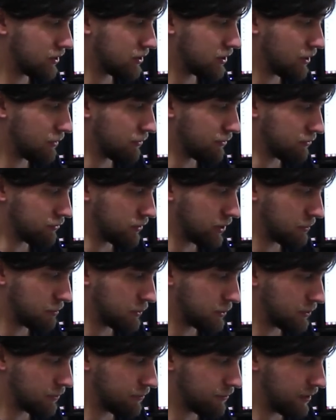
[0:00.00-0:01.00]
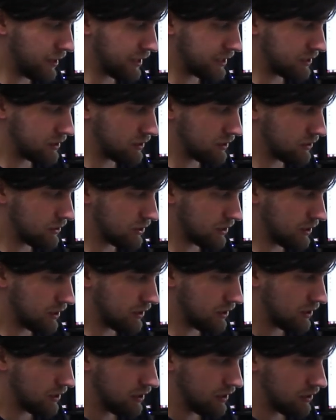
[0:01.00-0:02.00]
of stuff and ripple effect and all
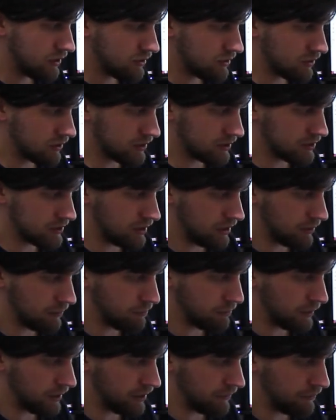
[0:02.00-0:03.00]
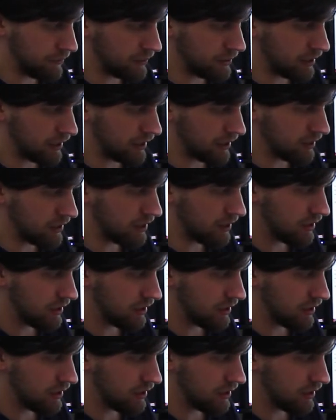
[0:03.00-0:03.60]
this stuff, but if you like,